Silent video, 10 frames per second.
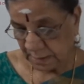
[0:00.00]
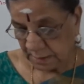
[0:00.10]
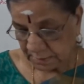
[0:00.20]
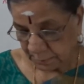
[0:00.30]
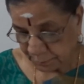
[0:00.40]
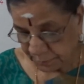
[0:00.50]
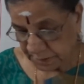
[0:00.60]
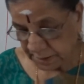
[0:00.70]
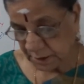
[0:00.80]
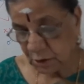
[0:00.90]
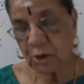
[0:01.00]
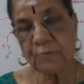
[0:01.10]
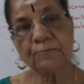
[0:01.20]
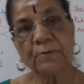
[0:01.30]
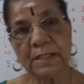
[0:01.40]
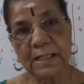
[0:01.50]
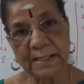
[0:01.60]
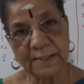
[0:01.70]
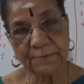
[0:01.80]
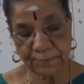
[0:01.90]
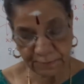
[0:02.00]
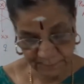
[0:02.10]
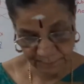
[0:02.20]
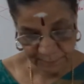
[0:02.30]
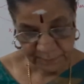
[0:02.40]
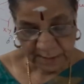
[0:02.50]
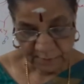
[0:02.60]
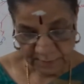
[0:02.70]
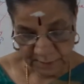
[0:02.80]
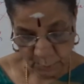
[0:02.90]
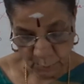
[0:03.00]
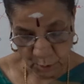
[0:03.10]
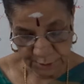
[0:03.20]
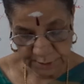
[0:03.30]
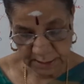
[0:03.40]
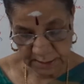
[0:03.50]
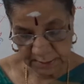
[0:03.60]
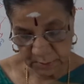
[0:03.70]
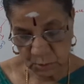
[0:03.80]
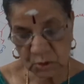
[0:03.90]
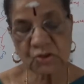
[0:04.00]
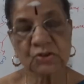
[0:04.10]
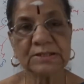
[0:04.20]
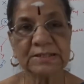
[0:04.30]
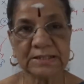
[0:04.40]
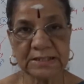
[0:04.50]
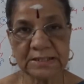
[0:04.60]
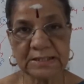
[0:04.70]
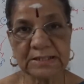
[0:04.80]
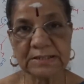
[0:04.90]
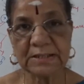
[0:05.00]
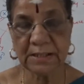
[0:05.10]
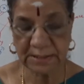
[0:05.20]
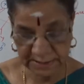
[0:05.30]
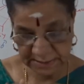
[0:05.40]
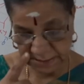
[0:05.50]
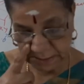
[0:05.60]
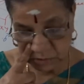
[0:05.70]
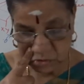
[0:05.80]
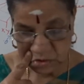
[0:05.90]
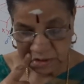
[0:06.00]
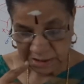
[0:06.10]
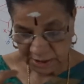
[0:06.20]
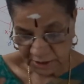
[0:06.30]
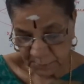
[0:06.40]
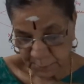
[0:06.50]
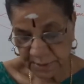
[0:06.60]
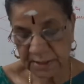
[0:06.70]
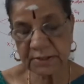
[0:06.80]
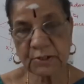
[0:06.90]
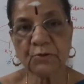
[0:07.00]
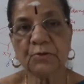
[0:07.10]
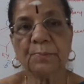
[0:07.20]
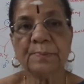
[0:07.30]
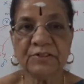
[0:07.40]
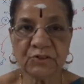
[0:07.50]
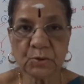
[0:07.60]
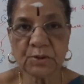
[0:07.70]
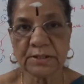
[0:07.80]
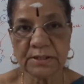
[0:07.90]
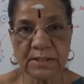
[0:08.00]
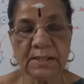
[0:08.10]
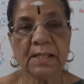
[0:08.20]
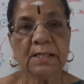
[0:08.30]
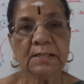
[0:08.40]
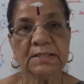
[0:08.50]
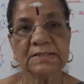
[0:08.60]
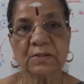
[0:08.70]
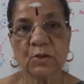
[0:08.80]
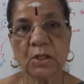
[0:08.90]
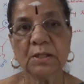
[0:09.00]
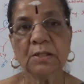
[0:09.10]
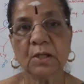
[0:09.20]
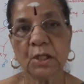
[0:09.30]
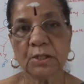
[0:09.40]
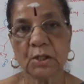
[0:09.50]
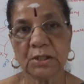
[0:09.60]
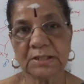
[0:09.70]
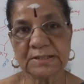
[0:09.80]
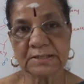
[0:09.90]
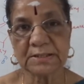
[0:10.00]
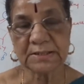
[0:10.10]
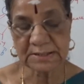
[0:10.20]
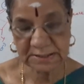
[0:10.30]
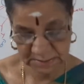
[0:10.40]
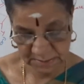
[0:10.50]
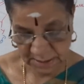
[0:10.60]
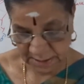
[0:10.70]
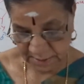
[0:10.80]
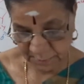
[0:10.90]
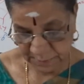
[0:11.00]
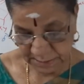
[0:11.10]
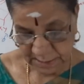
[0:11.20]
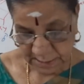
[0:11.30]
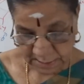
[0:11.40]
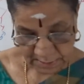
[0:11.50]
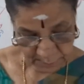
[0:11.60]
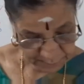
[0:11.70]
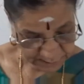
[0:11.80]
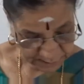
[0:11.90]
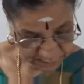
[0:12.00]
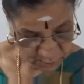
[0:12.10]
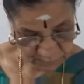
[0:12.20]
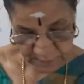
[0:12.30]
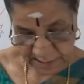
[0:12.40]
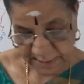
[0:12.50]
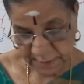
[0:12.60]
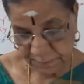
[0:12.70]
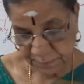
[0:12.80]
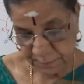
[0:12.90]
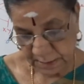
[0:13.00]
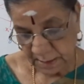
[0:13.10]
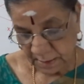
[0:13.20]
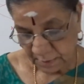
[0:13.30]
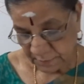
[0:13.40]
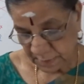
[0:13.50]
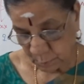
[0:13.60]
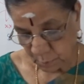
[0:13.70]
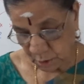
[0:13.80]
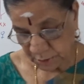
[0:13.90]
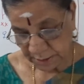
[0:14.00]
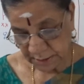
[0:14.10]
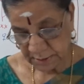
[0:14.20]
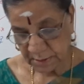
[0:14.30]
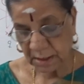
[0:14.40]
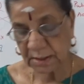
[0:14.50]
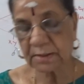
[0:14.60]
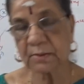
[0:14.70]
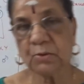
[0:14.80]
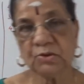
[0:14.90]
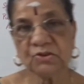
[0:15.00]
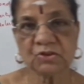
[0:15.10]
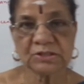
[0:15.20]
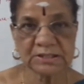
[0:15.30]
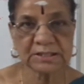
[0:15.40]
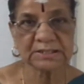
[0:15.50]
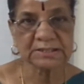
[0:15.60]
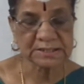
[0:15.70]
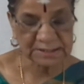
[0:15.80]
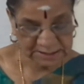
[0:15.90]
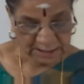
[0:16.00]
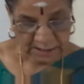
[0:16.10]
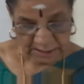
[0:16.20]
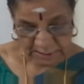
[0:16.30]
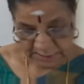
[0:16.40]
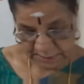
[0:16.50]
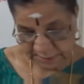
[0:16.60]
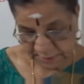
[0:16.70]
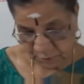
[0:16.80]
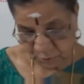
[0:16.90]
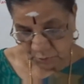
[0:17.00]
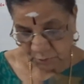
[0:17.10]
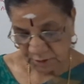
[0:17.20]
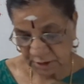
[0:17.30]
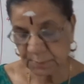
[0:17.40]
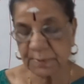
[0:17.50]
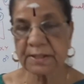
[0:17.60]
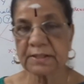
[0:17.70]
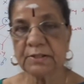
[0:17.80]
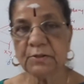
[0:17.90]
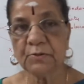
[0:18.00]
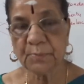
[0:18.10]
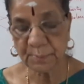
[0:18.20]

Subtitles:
the period of life when the body undergoes changes leading to reproductive maturity is called adolescence. I repeat, the period of life when body undergoes changes leading to reproductive